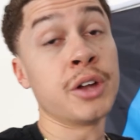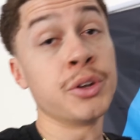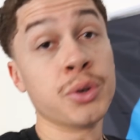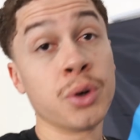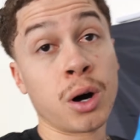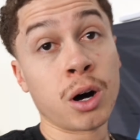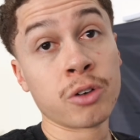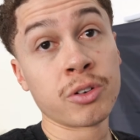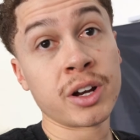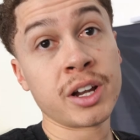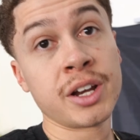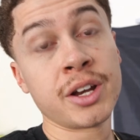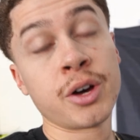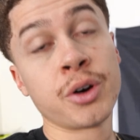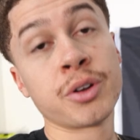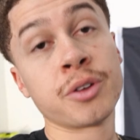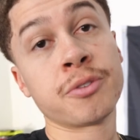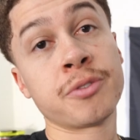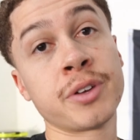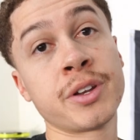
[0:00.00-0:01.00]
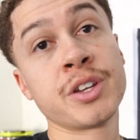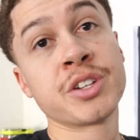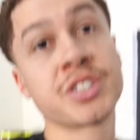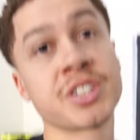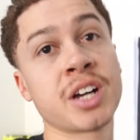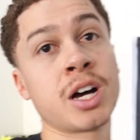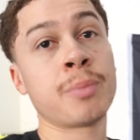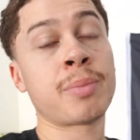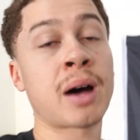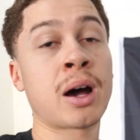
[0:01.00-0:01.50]
and you already know, to finish
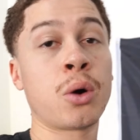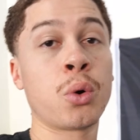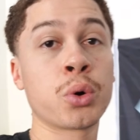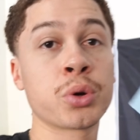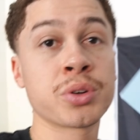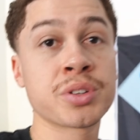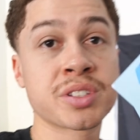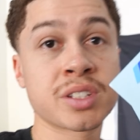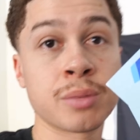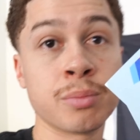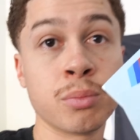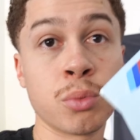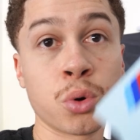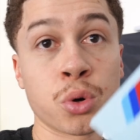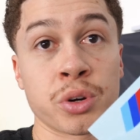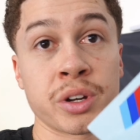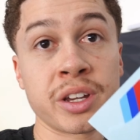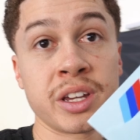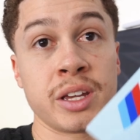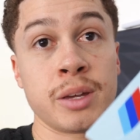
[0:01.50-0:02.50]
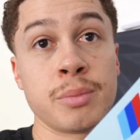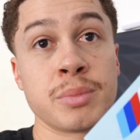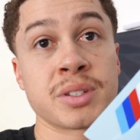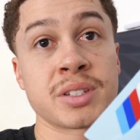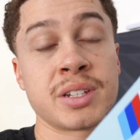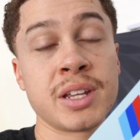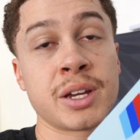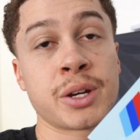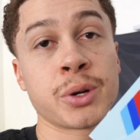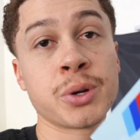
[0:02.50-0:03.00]
up I ordered some more M
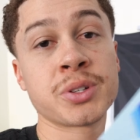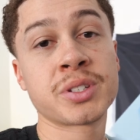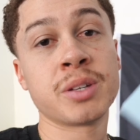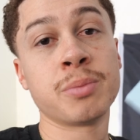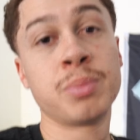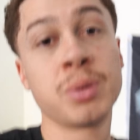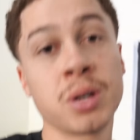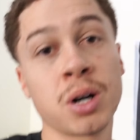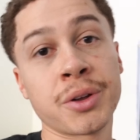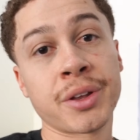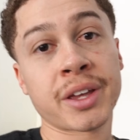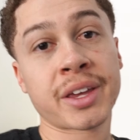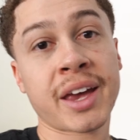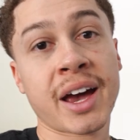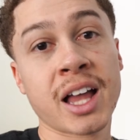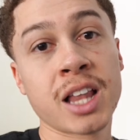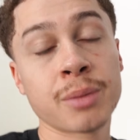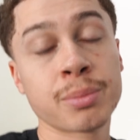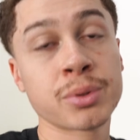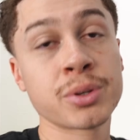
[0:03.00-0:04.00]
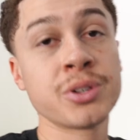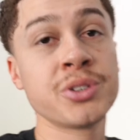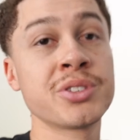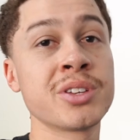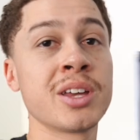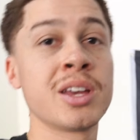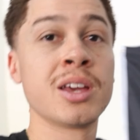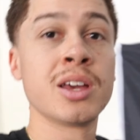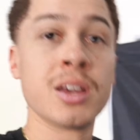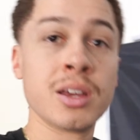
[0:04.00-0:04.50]
stickers to put on the calipers
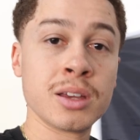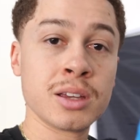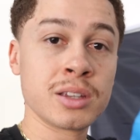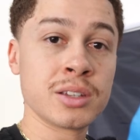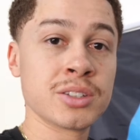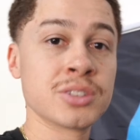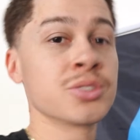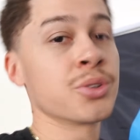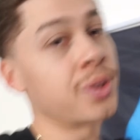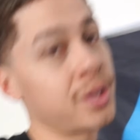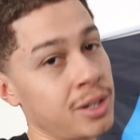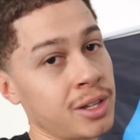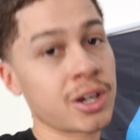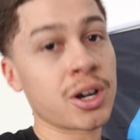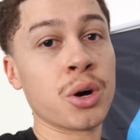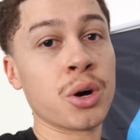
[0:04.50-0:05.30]
so they look